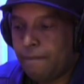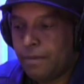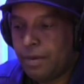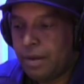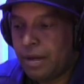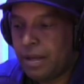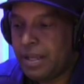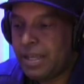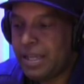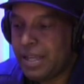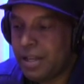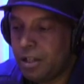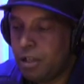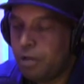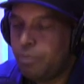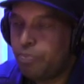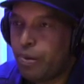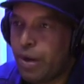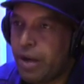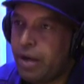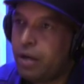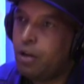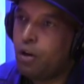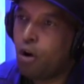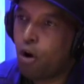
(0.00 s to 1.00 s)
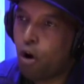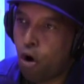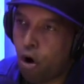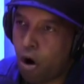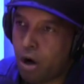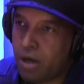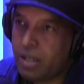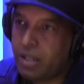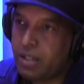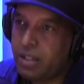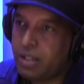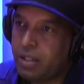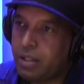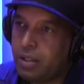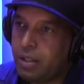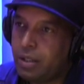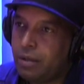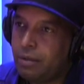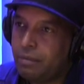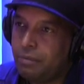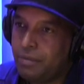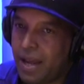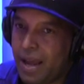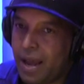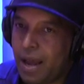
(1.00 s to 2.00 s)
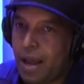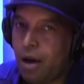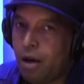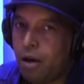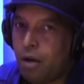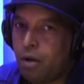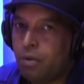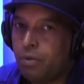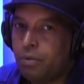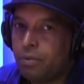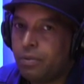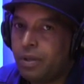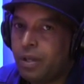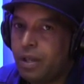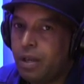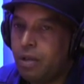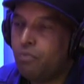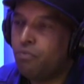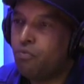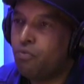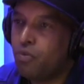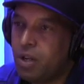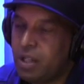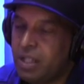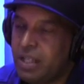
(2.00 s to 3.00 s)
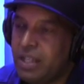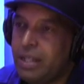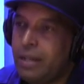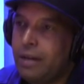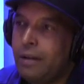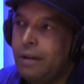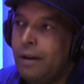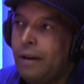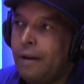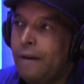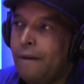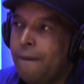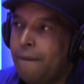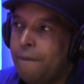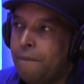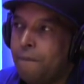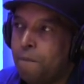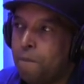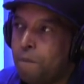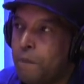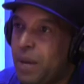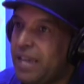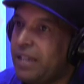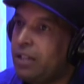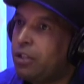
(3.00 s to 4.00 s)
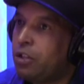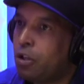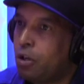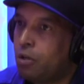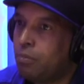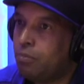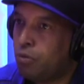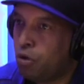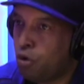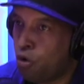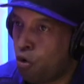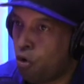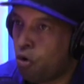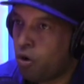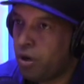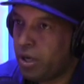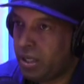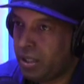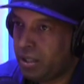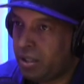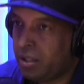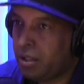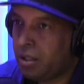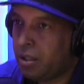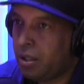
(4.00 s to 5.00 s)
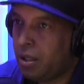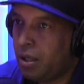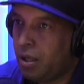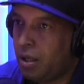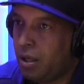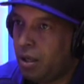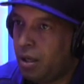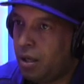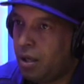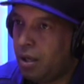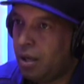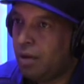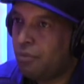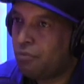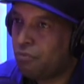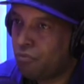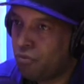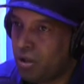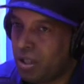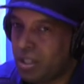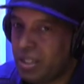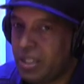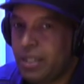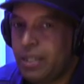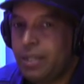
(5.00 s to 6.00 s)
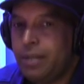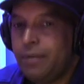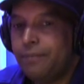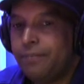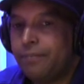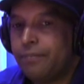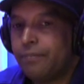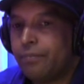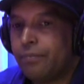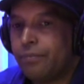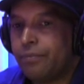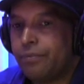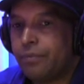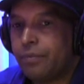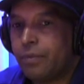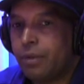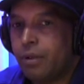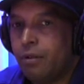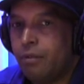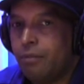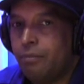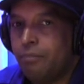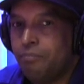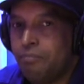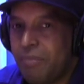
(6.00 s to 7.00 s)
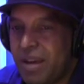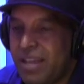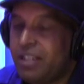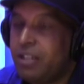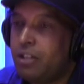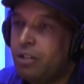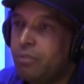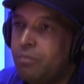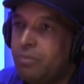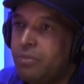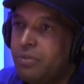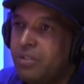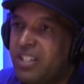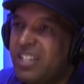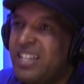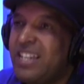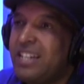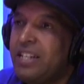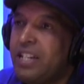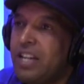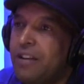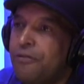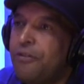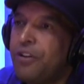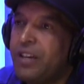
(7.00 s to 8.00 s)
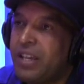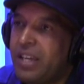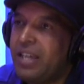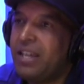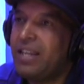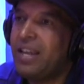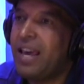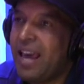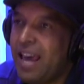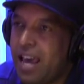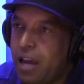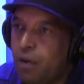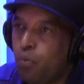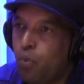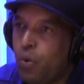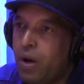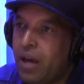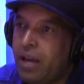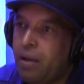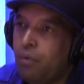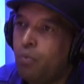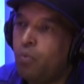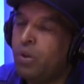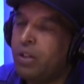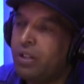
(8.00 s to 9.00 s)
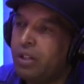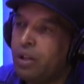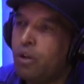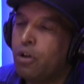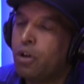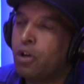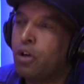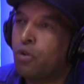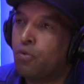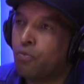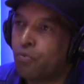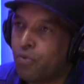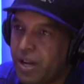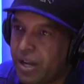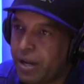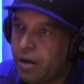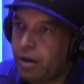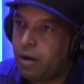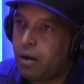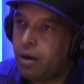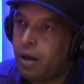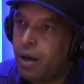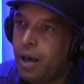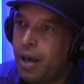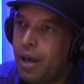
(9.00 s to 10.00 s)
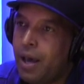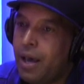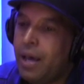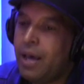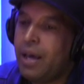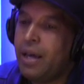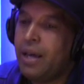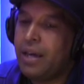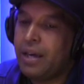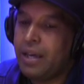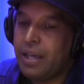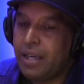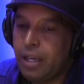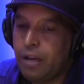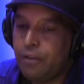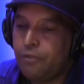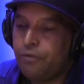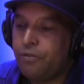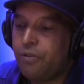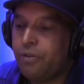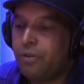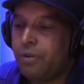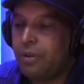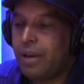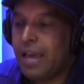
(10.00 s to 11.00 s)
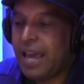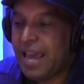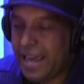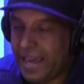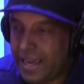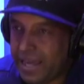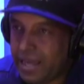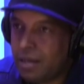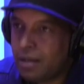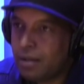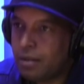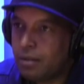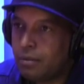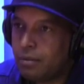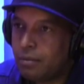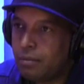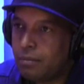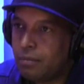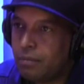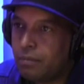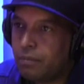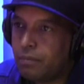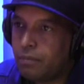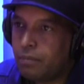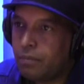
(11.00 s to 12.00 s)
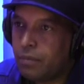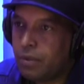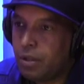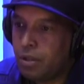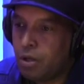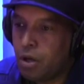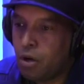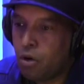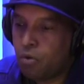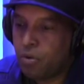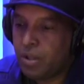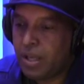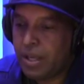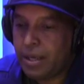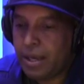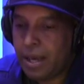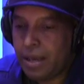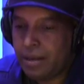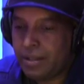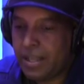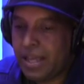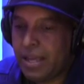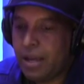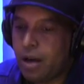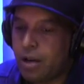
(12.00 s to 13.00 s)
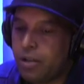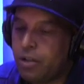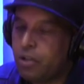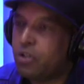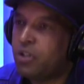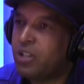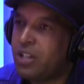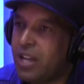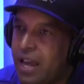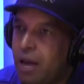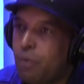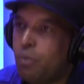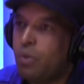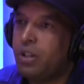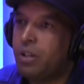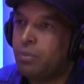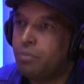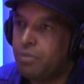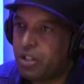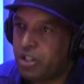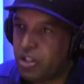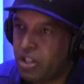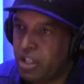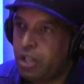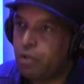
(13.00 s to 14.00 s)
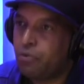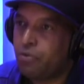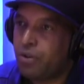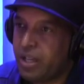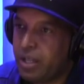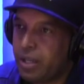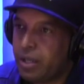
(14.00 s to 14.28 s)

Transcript: an independent artist now can really make some noise and really make some significant headway with their career if a you know they they understand what the machinery